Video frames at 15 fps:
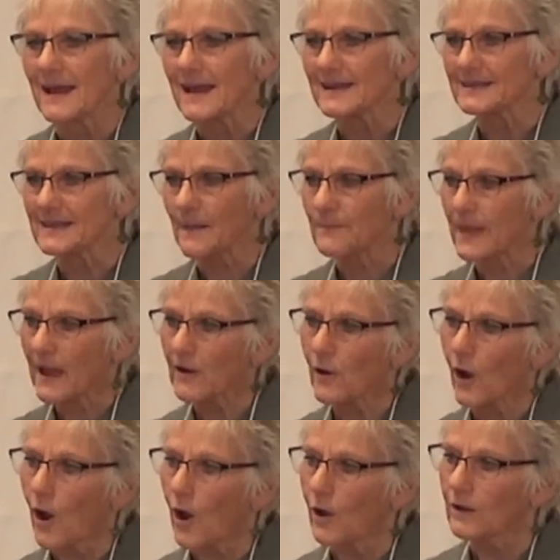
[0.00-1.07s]
accept that
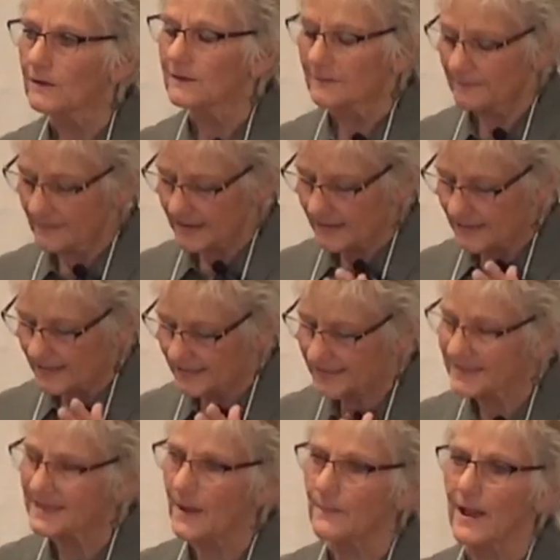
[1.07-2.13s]
call,
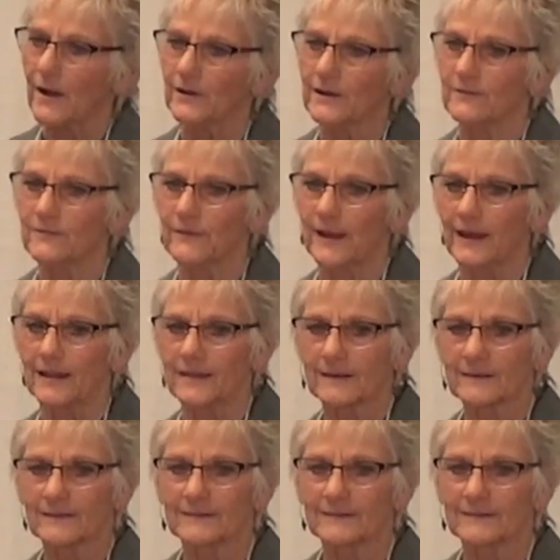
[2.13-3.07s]
step out in faith,